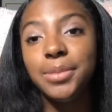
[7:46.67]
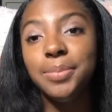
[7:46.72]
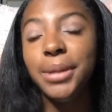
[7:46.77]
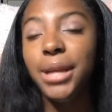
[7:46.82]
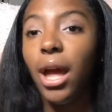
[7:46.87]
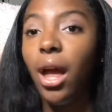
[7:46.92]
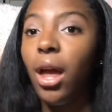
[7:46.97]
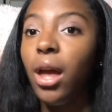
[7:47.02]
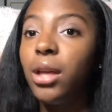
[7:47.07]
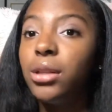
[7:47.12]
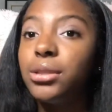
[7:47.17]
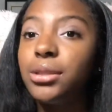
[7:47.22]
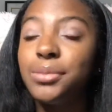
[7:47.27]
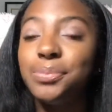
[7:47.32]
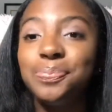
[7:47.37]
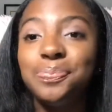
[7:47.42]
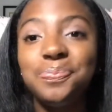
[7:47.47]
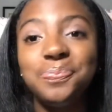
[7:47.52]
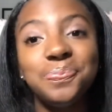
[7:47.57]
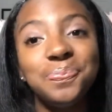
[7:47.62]
because
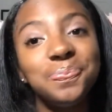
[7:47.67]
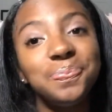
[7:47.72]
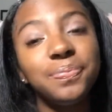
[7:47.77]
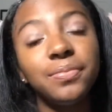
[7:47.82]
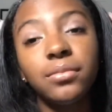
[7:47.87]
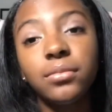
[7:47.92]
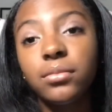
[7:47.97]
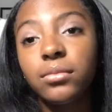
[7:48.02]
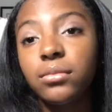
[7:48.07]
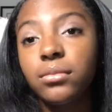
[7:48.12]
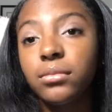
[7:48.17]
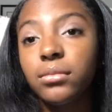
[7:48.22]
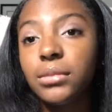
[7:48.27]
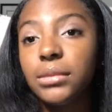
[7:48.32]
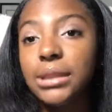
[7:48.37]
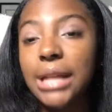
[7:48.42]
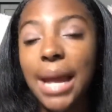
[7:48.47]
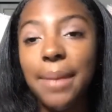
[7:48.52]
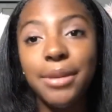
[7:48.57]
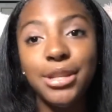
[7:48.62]

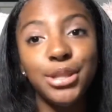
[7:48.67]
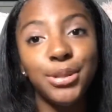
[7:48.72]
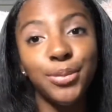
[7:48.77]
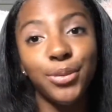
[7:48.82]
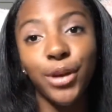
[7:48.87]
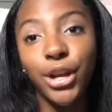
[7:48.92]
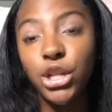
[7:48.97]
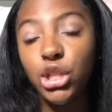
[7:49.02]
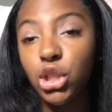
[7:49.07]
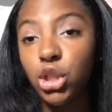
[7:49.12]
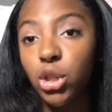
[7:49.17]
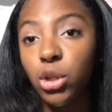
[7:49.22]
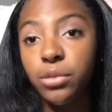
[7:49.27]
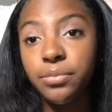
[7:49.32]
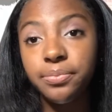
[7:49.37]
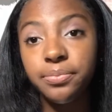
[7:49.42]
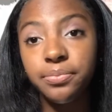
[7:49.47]
I'm inspirational.